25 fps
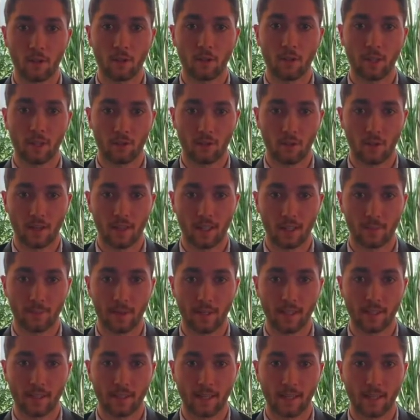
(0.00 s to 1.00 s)
electronics by
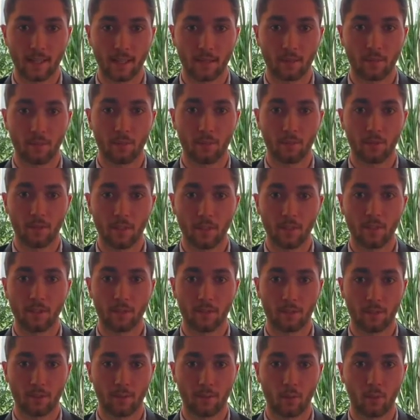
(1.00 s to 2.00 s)
designing a printed
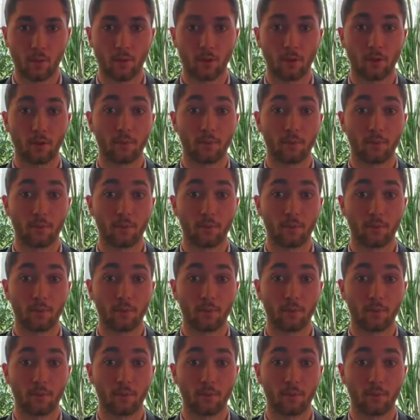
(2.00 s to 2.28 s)
circuit board,